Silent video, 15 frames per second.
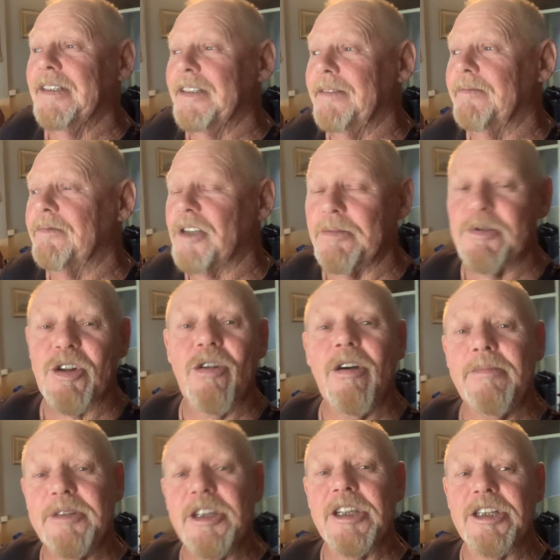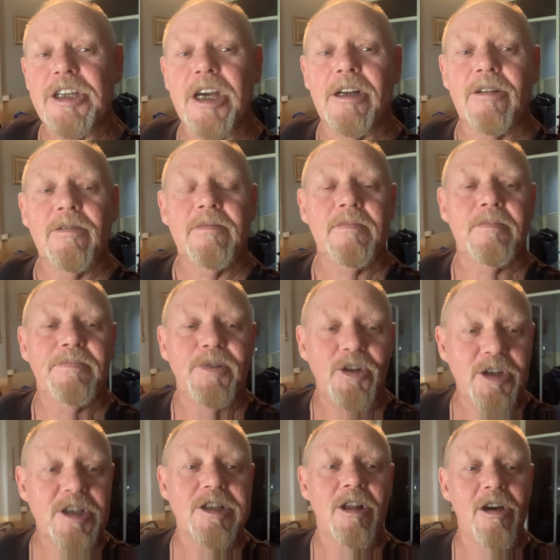subscribe to the channel.
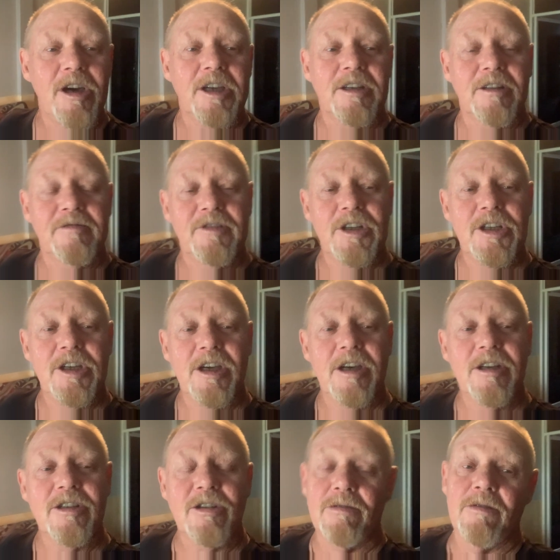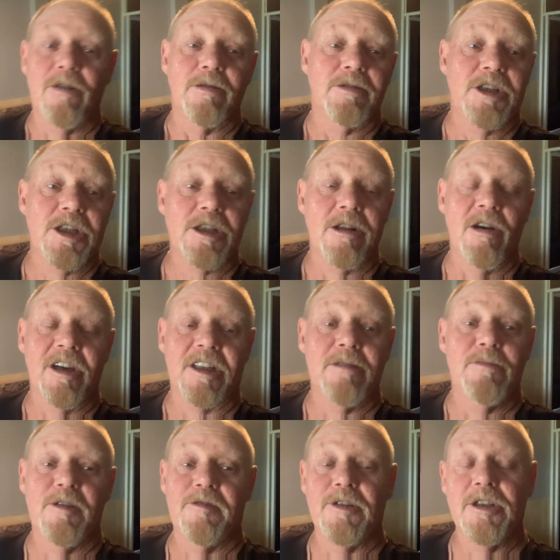Please like the videos, or dislike
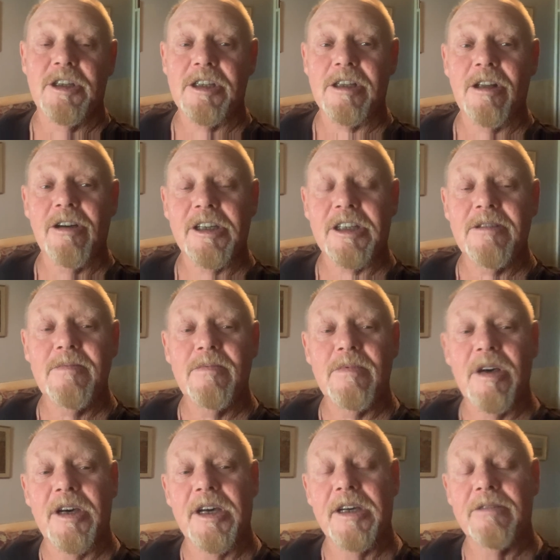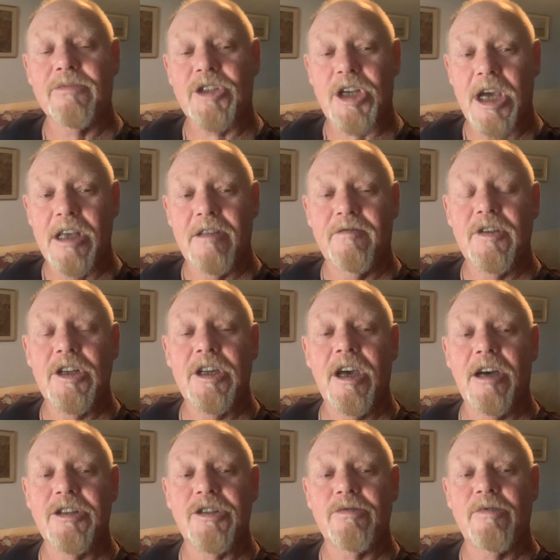them if you dislike them. Share the
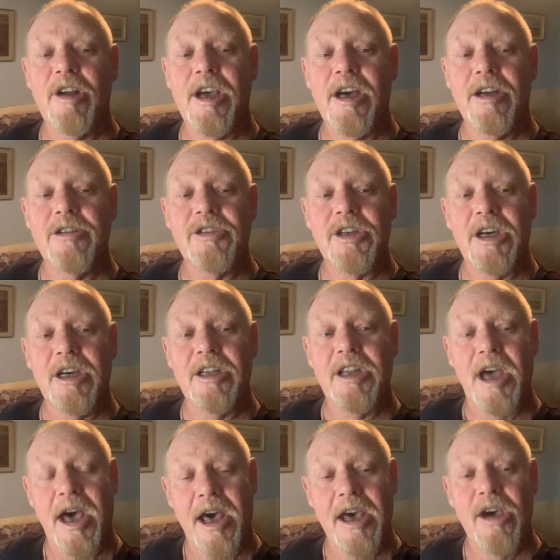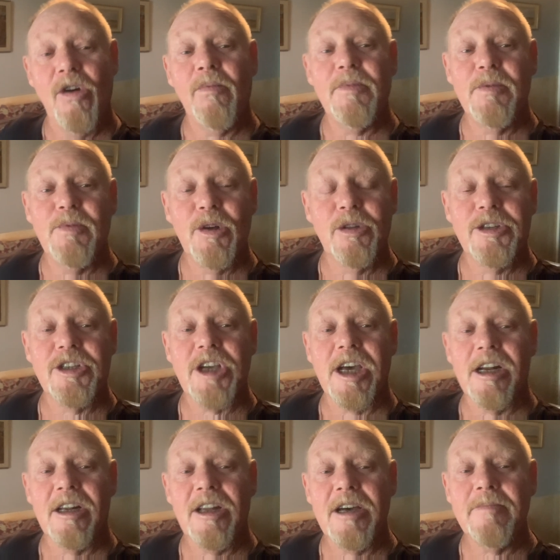videos around, and help me build the
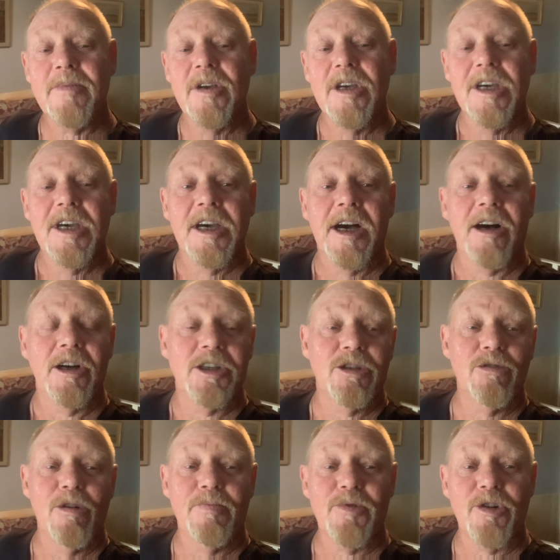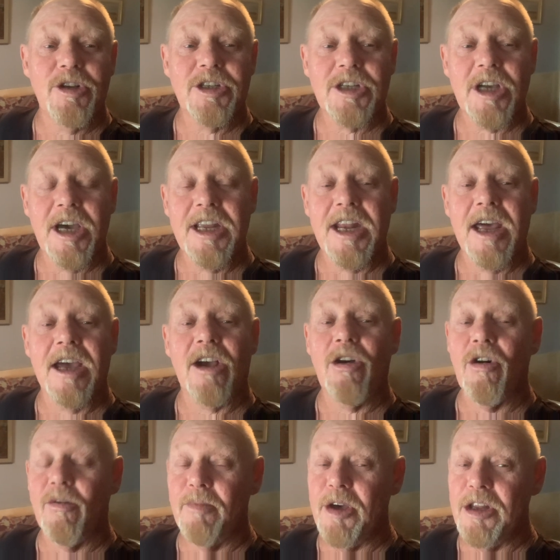channel up. I do appreciate
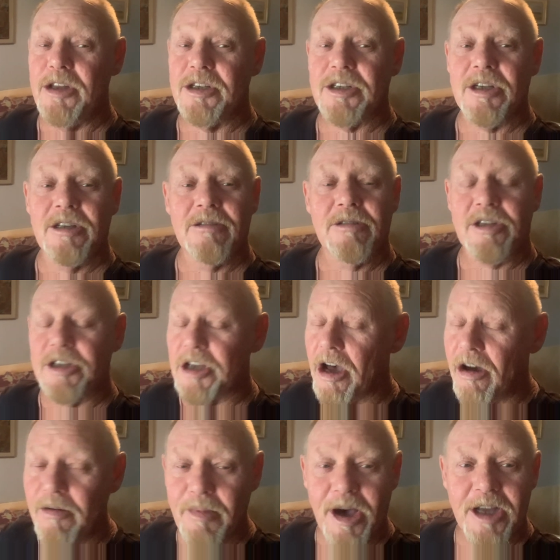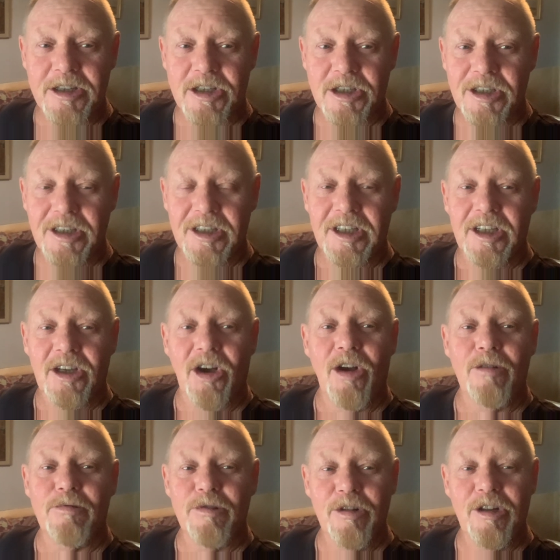comments so much. I
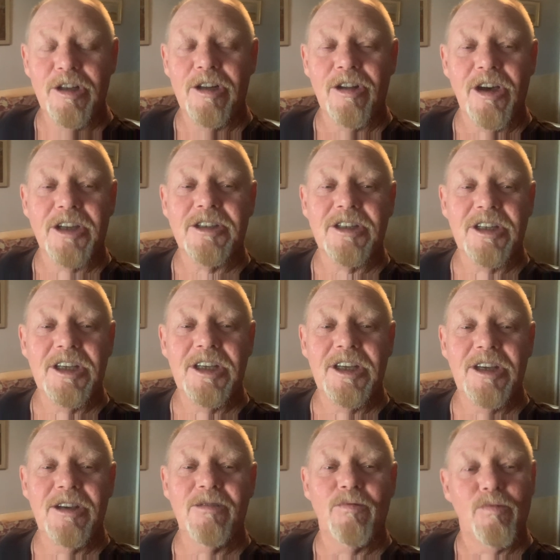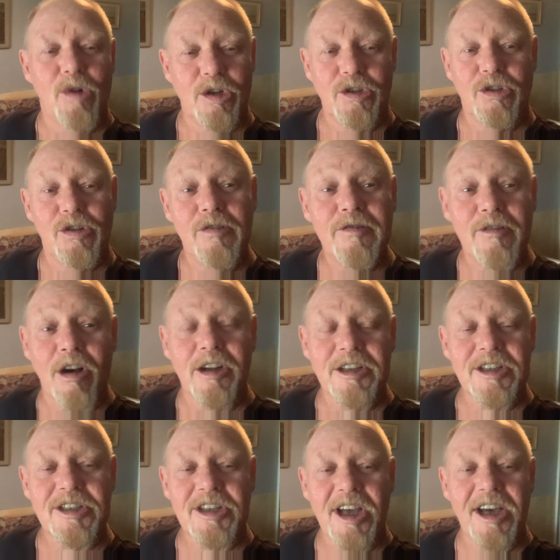really like to hear what you've got to
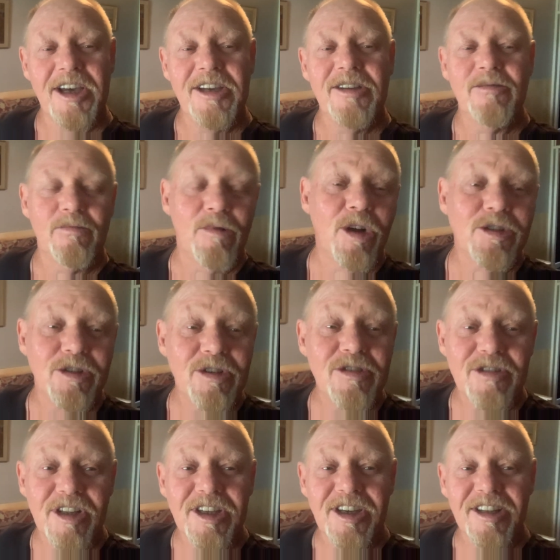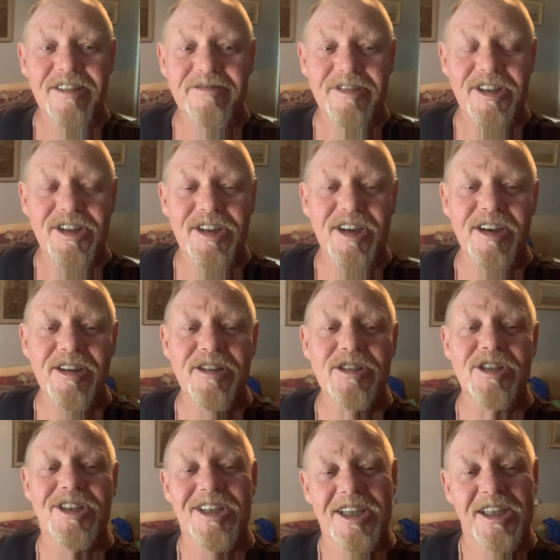say, what you think of the
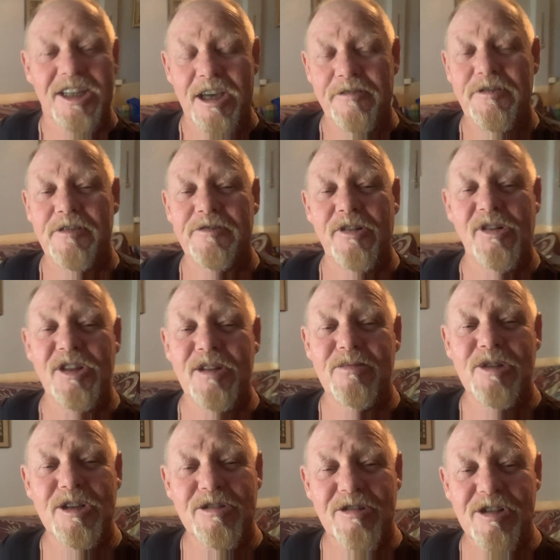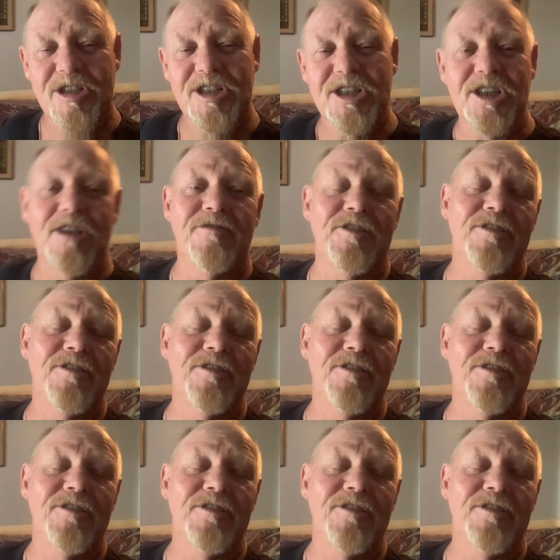videos, if you find them interesting, if you